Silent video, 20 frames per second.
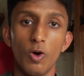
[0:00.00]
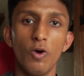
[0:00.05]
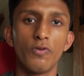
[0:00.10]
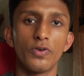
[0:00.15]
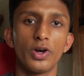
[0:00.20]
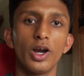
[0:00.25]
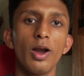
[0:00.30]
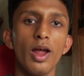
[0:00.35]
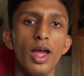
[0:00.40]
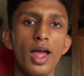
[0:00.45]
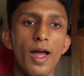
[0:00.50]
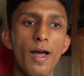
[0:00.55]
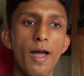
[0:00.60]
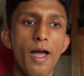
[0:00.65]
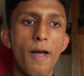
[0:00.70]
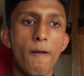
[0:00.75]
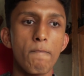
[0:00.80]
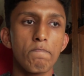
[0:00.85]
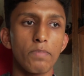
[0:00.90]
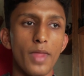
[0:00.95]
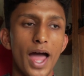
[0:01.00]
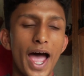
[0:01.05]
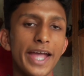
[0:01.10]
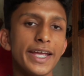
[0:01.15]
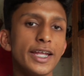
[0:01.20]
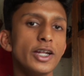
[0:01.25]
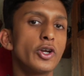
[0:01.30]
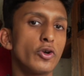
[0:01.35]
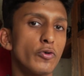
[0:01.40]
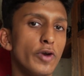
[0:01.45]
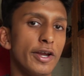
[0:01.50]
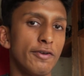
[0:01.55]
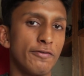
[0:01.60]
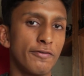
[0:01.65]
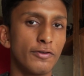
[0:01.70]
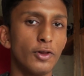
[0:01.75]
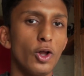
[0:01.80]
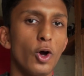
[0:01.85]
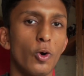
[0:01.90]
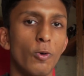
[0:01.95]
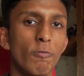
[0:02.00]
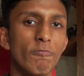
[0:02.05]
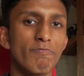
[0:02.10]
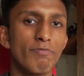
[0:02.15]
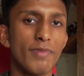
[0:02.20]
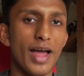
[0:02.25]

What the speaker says: over, I can create flow.